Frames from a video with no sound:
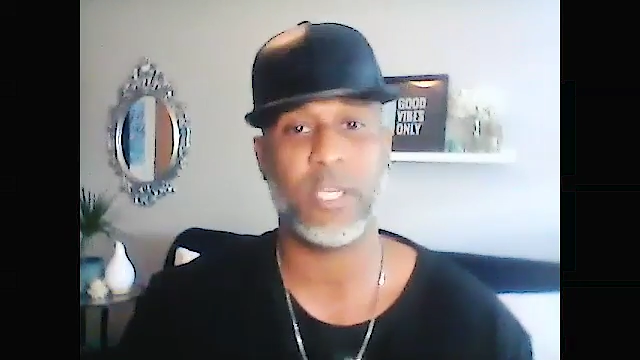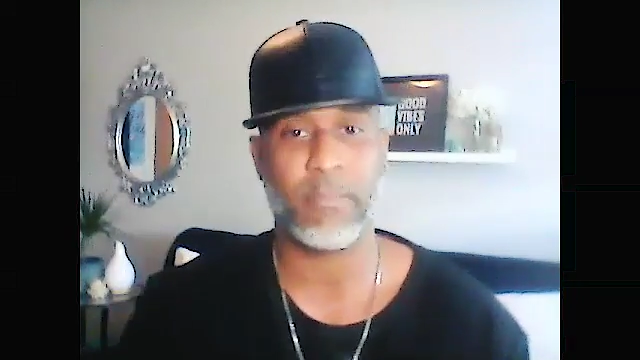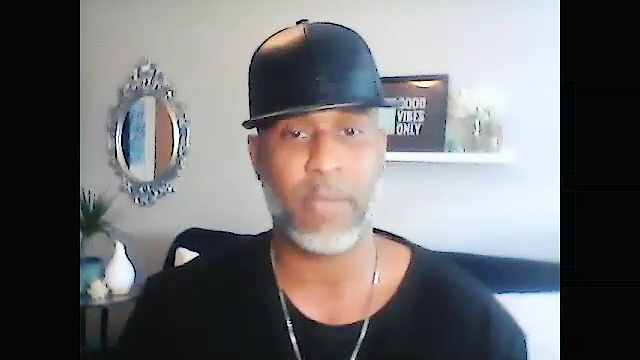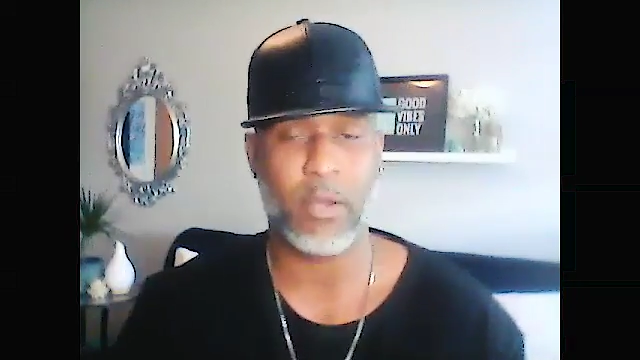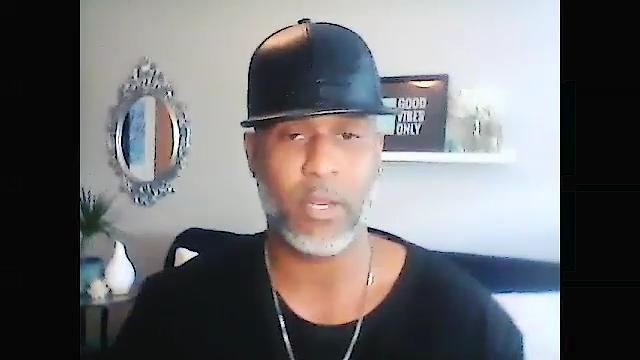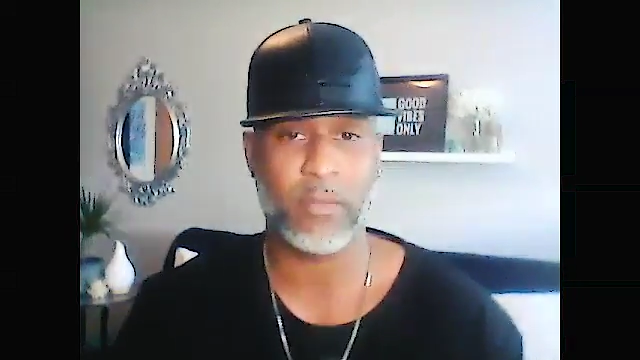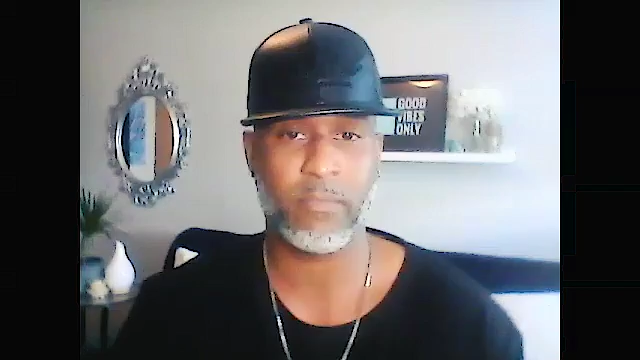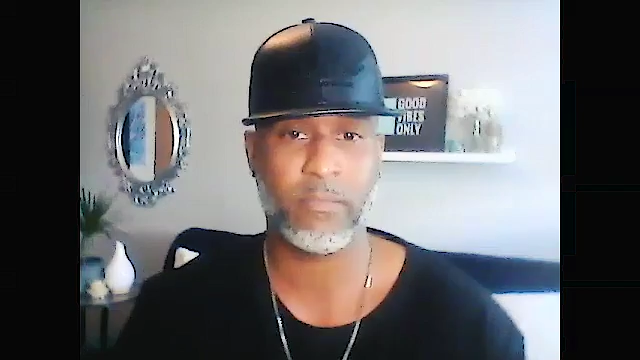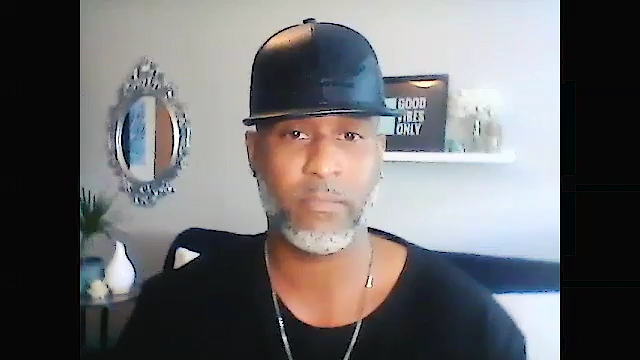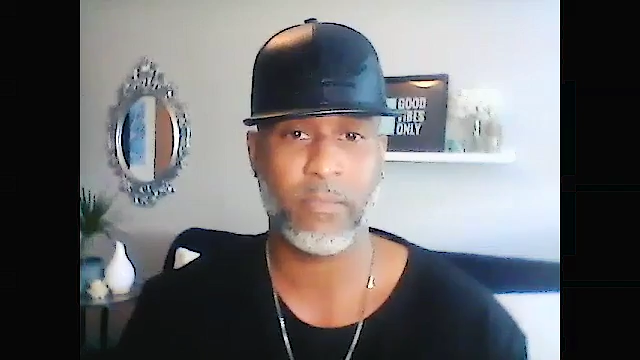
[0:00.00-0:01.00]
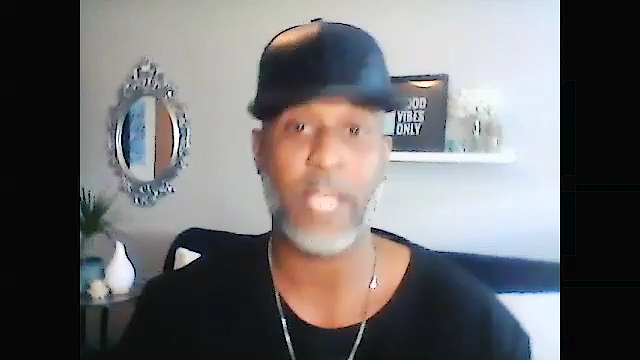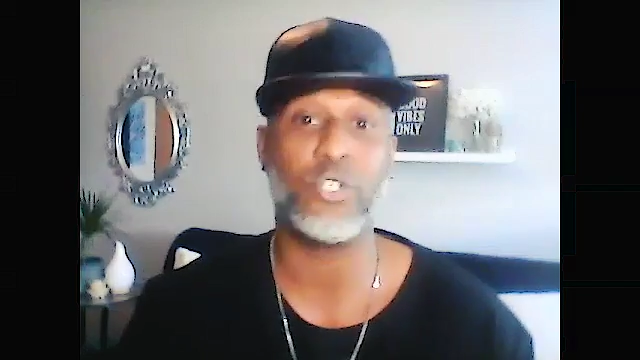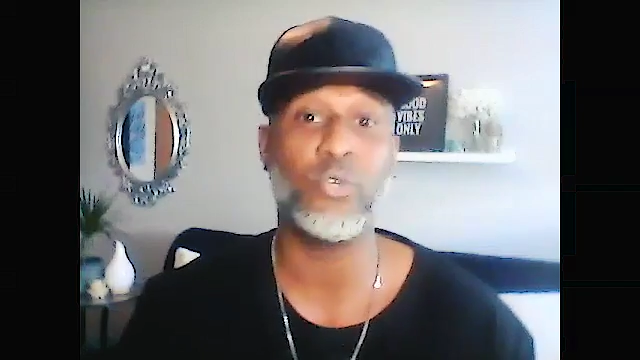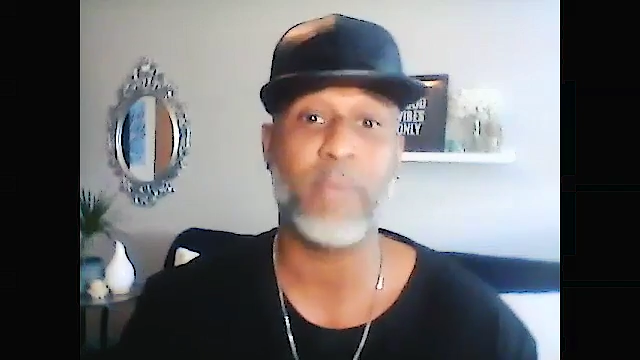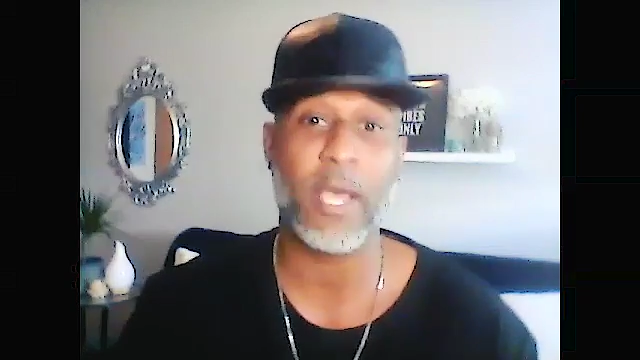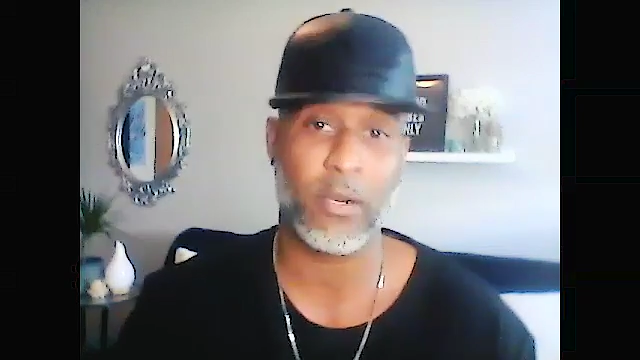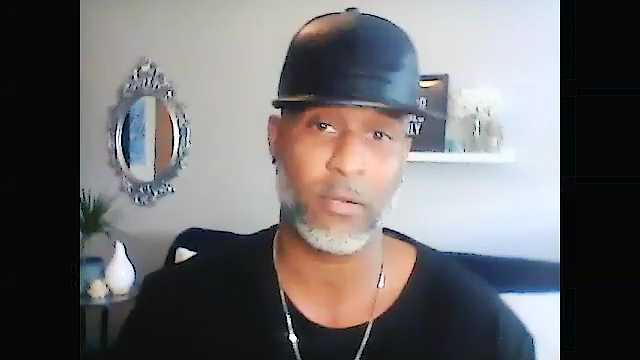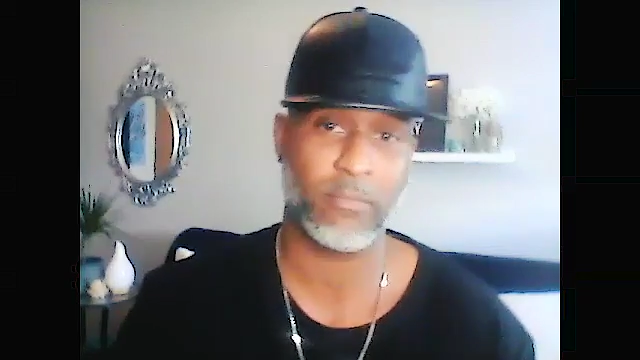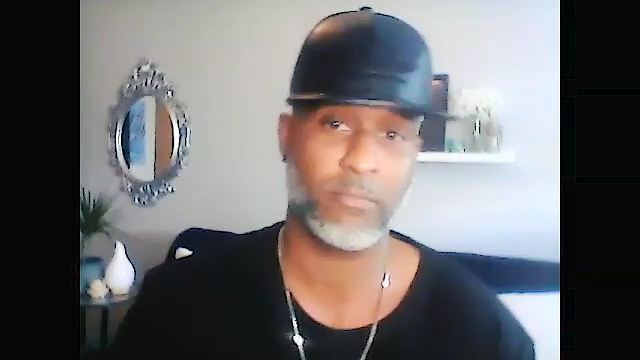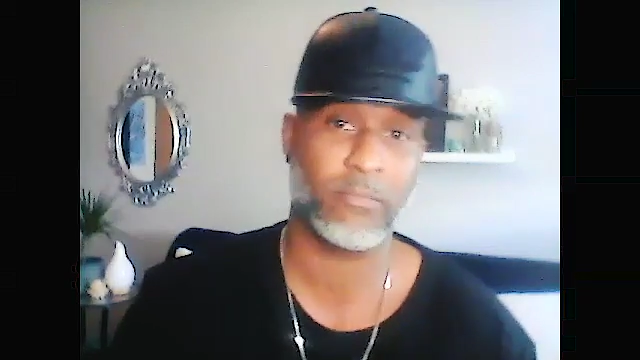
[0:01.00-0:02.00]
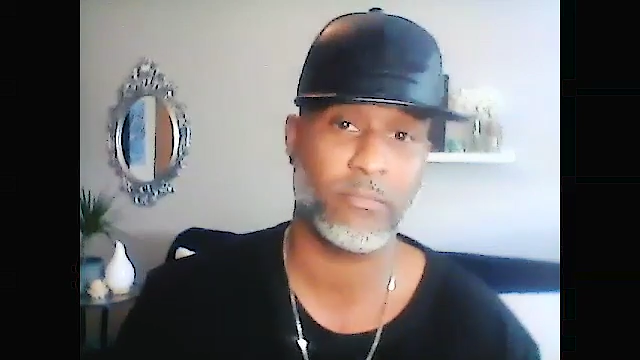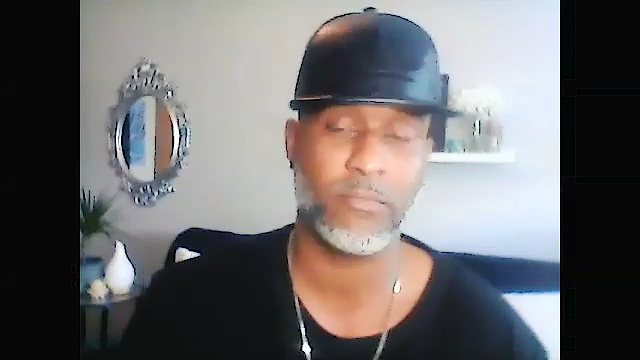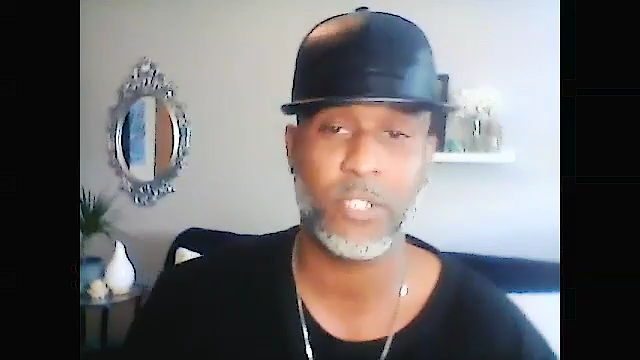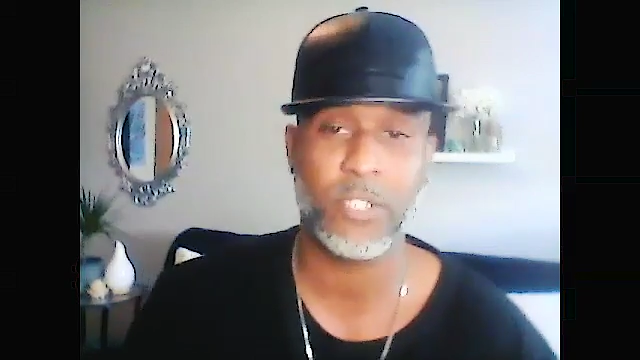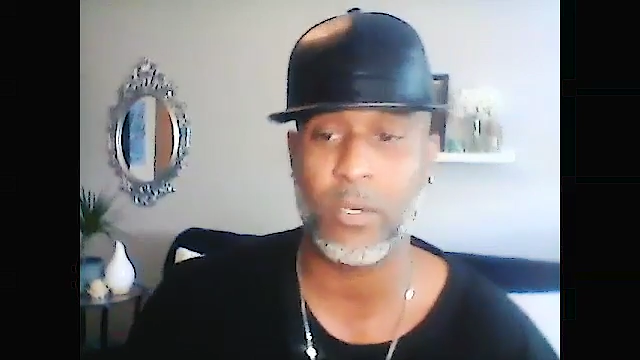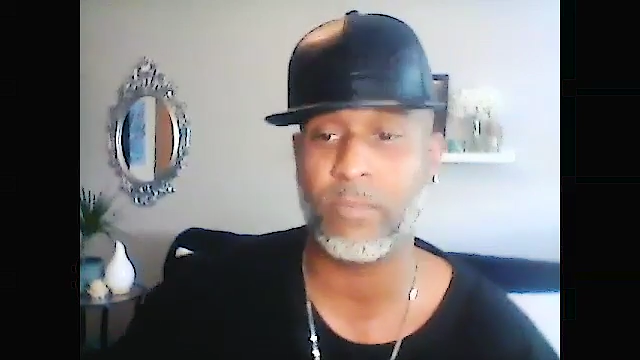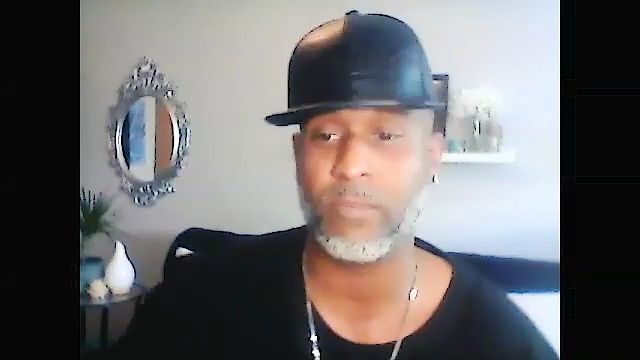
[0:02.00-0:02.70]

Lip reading: about it and do better. So